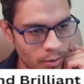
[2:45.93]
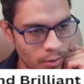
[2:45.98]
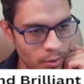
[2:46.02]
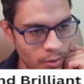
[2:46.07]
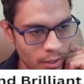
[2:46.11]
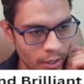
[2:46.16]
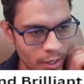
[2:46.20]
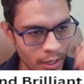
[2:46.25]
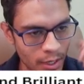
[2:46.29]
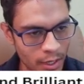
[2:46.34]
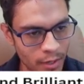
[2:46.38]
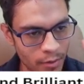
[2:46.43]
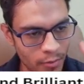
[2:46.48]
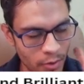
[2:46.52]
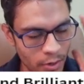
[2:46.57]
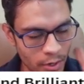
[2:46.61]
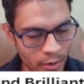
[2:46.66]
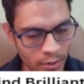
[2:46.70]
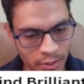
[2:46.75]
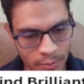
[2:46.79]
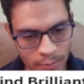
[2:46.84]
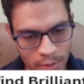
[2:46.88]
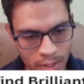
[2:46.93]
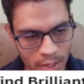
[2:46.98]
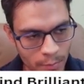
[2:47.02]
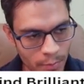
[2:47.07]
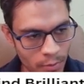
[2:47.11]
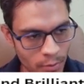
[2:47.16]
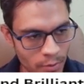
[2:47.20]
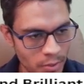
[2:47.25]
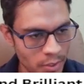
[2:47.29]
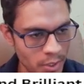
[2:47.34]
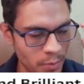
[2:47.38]
Or get rid of as many
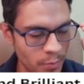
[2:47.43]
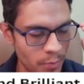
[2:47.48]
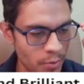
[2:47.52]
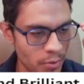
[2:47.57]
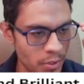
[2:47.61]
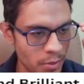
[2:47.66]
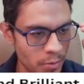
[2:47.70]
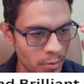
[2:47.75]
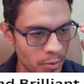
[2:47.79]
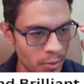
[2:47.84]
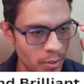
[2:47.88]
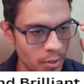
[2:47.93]
pawns as possible.